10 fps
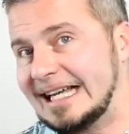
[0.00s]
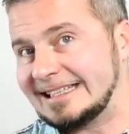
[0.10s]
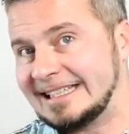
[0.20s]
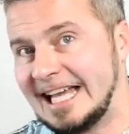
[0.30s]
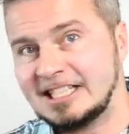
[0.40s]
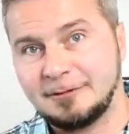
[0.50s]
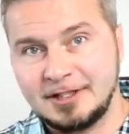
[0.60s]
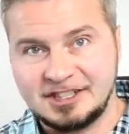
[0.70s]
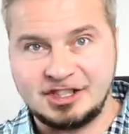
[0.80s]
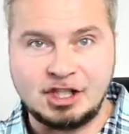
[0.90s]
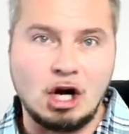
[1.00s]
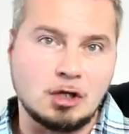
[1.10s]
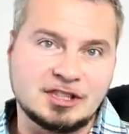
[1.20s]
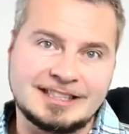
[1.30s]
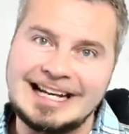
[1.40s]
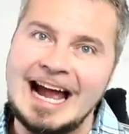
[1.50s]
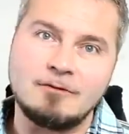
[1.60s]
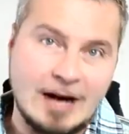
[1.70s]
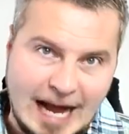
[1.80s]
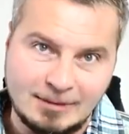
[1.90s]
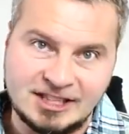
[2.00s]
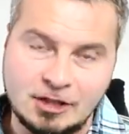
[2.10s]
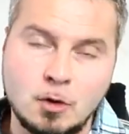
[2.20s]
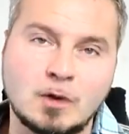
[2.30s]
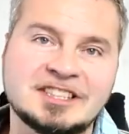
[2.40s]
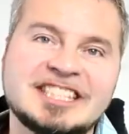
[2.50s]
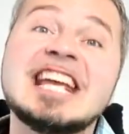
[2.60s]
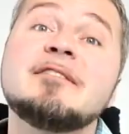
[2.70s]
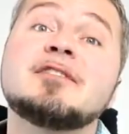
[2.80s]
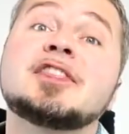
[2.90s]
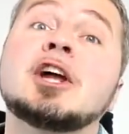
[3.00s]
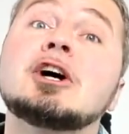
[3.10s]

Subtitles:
is not the case for this Charles Scott Robinson, who received